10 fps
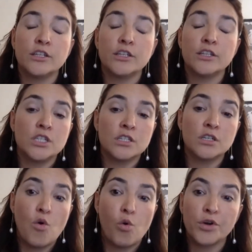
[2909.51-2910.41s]
using
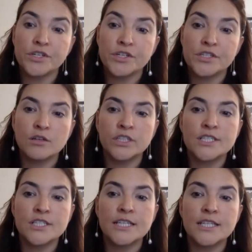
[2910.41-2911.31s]
the courts. So
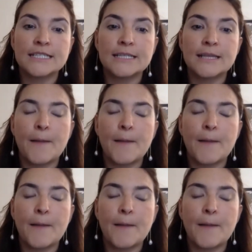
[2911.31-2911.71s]
there's this,